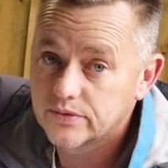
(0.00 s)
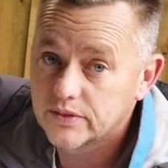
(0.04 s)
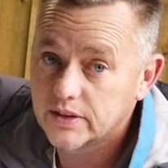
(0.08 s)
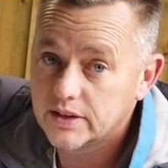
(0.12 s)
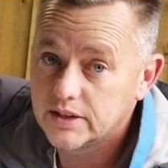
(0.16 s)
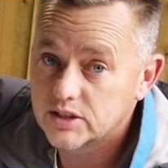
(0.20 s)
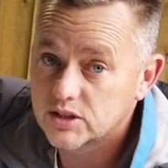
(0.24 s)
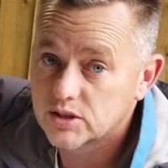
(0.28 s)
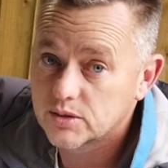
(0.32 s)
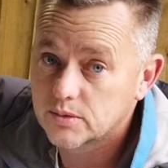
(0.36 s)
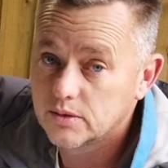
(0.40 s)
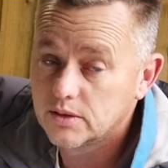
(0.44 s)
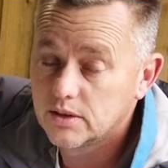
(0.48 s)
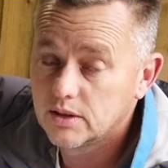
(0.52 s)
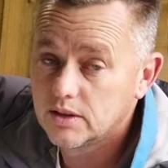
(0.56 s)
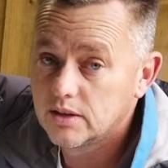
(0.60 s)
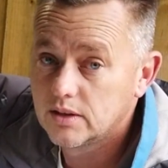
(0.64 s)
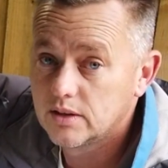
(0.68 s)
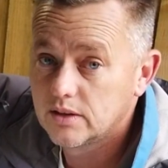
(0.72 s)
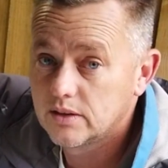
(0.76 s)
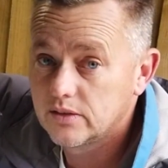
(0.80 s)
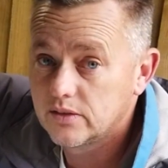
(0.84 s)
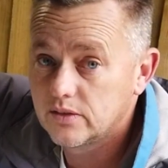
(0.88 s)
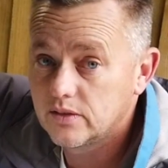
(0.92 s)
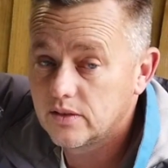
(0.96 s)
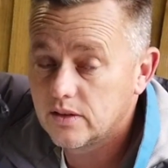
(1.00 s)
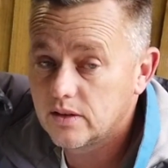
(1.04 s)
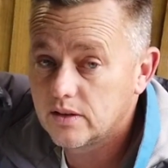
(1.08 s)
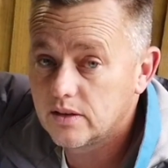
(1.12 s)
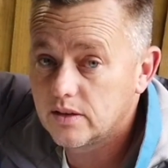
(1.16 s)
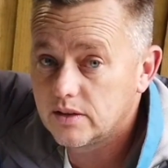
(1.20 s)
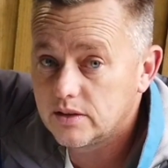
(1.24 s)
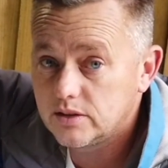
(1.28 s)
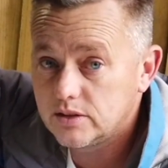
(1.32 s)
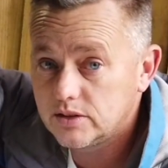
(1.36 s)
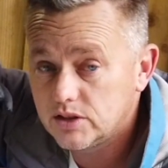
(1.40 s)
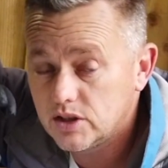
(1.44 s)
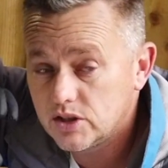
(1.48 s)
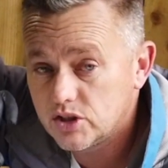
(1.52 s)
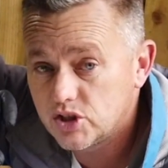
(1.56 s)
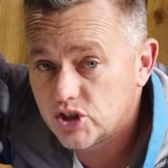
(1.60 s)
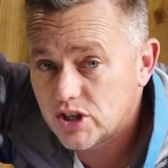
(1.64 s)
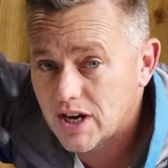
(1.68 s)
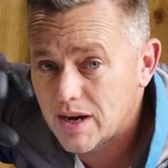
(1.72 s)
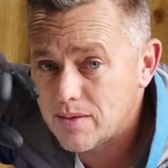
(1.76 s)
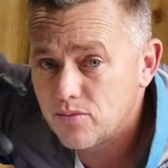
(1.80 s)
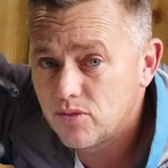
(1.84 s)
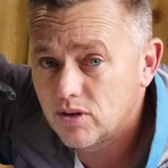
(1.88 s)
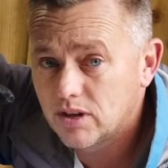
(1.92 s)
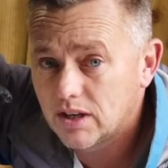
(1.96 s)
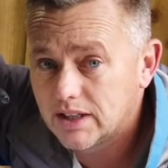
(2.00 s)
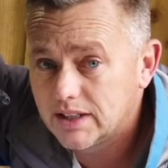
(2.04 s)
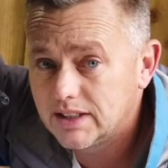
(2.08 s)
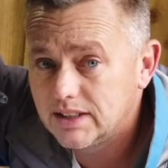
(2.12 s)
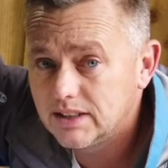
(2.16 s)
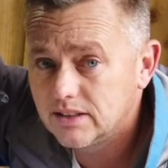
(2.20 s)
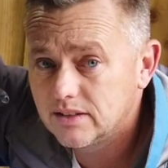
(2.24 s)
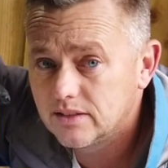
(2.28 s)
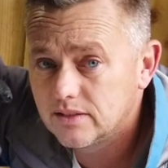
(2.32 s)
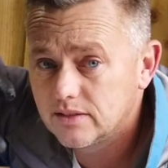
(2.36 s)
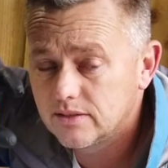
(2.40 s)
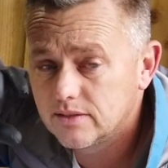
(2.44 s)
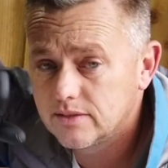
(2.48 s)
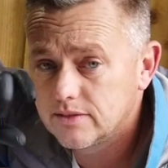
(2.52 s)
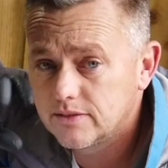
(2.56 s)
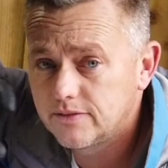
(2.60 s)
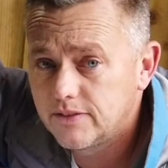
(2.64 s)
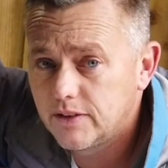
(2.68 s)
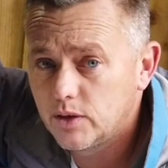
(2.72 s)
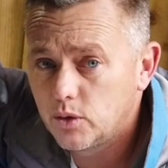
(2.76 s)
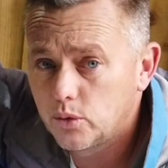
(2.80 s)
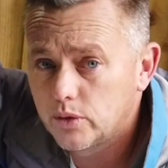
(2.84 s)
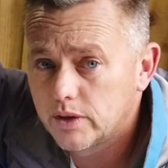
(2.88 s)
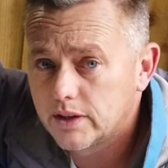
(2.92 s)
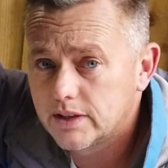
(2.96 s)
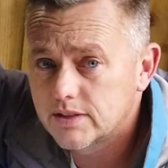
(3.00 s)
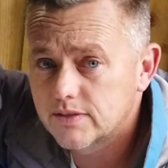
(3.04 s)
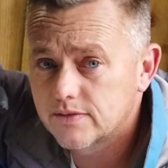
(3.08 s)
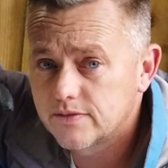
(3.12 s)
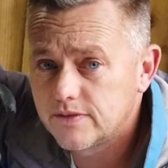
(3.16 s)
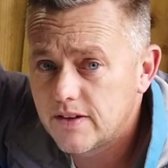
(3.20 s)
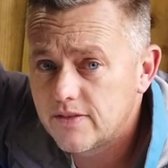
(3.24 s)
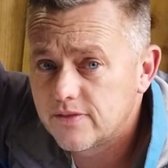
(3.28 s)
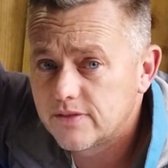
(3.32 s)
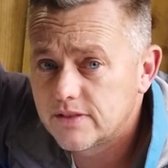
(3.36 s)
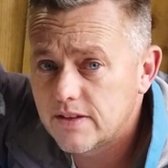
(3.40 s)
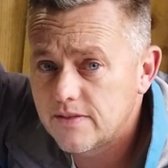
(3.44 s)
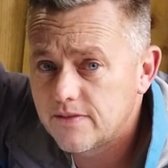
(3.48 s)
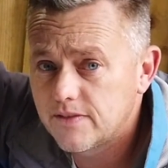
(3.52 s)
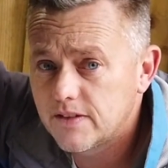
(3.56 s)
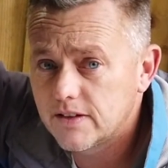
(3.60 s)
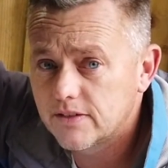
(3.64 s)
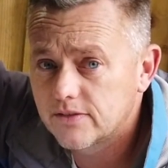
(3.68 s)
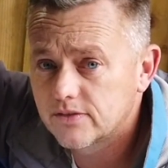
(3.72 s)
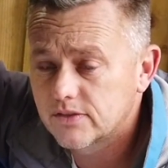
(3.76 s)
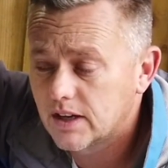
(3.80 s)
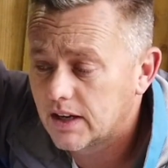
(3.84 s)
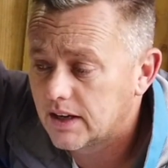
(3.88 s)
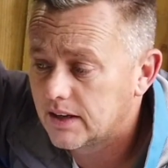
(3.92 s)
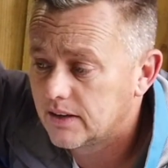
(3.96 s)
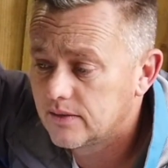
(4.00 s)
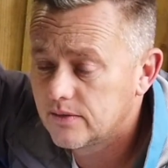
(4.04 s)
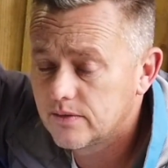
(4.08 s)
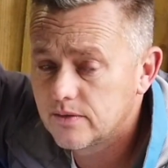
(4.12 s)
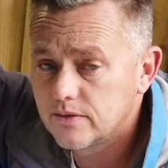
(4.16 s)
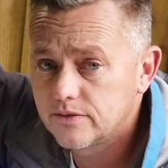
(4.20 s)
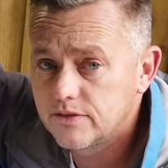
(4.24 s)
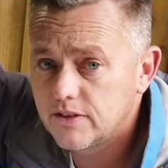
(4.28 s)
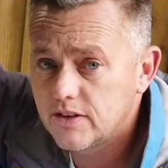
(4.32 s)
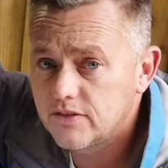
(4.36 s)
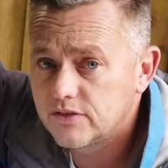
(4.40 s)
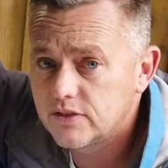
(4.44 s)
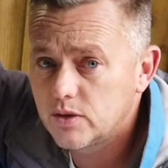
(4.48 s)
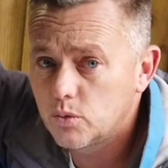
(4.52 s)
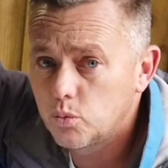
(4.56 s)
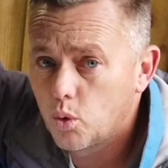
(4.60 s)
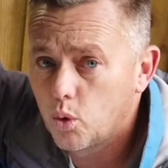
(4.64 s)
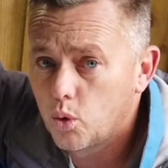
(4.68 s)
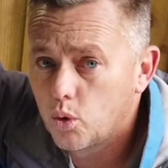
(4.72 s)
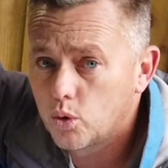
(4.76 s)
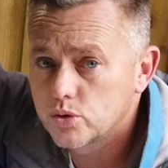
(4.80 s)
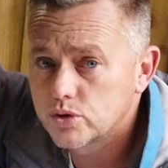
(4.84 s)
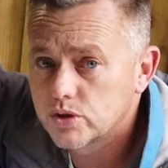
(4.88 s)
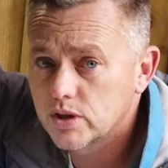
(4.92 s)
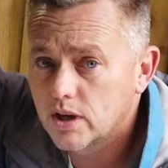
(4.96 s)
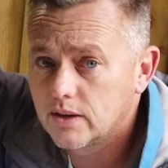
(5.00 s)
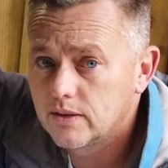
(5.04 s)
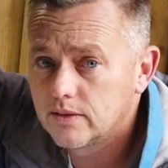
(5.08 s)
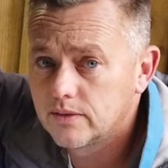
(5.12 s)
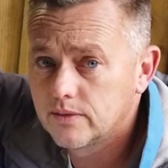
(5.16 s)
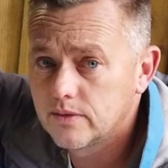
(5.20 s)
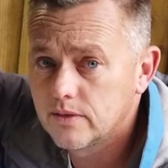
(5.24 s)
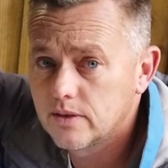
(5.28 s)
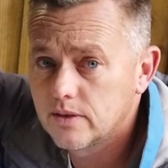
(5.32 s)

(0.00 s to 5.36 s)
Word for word: It's, you generally fill this 50-50, 50 water,